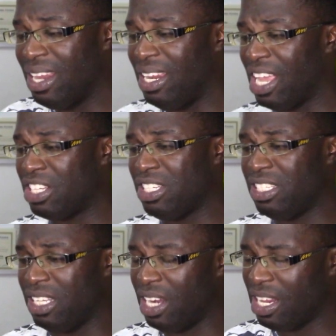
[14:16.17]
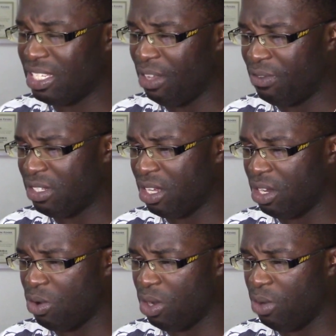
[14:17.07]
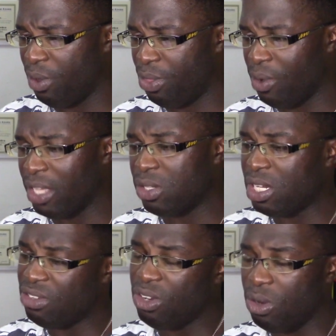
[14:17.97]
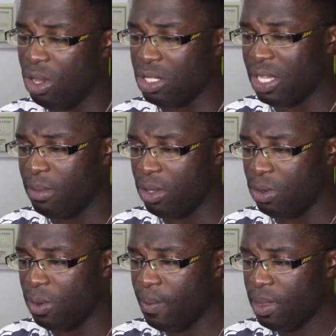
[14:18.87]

They actually did. Let's see if it's gonna go all the way through. I saw this video a long time ago